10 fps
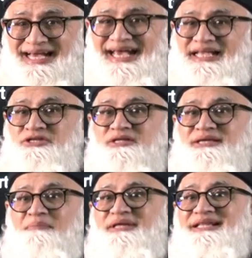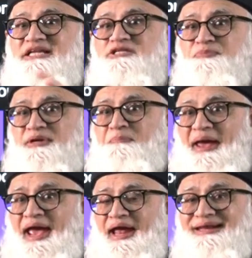it's not something that is
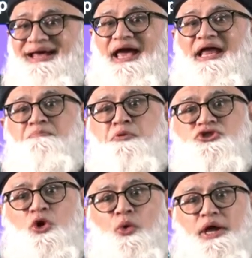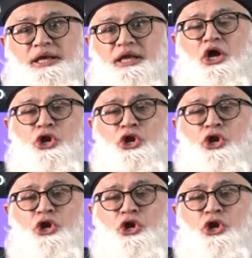prepared and put away.